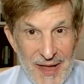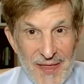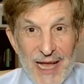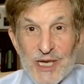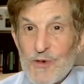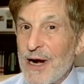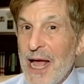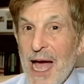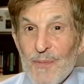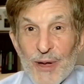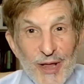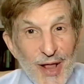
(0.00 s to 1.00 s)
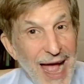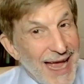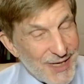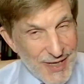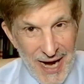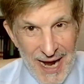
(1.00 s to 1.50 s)
That's what happened
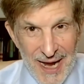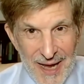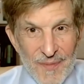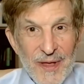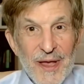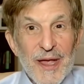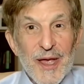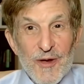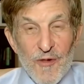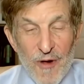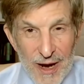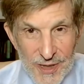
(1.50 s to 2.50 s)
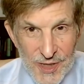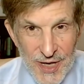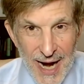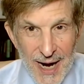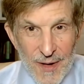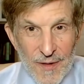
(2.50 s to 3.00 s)
last time he raised
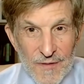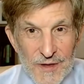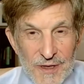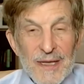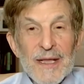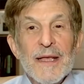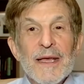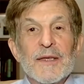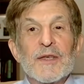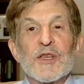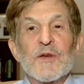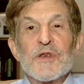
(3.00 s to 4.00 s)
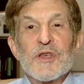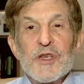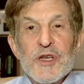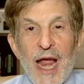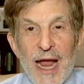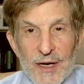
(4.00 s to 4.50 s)
tariffs. It
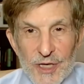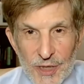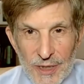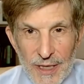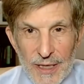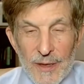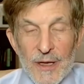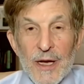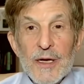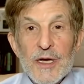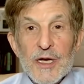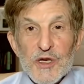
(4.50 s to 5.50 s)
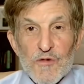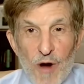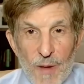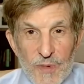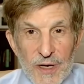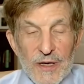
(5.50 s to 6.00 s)
substantially
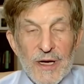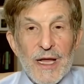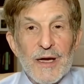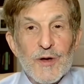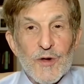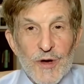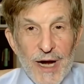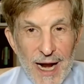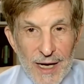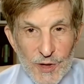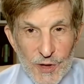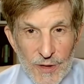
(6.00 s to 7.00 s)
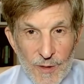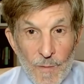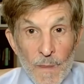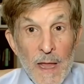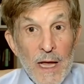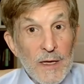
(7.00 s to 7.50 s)
disrupted international
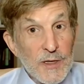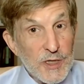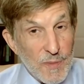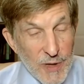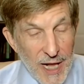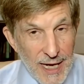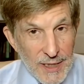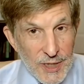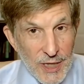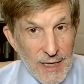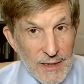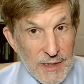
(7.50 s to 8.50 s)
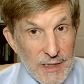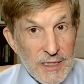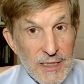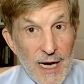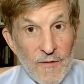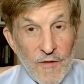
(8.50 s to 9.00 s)
supply chains.
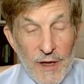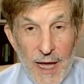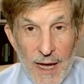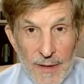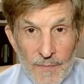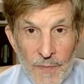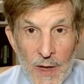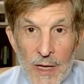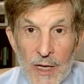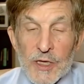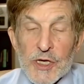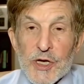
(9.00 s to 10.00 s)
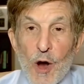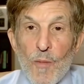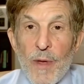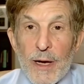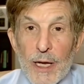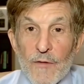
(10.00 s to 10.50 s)
Let's not forget, so
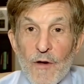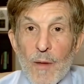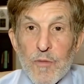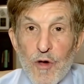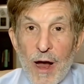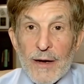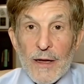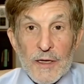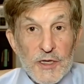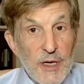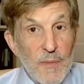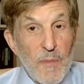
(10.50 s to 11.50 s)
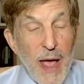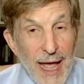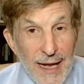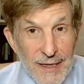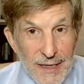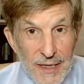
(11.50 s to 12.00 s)
many of our products
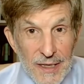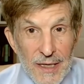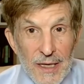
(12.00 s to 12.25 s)
depend